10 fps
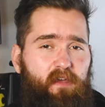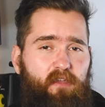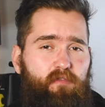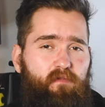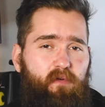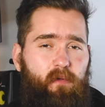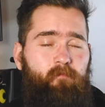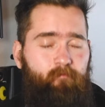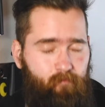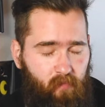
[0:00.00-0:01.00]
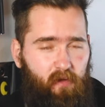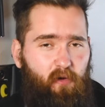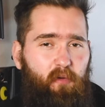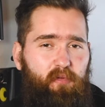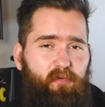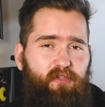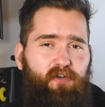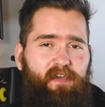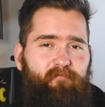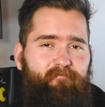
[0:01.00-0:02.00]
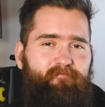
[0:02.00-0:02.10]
they're useful. Hope you enjoy it.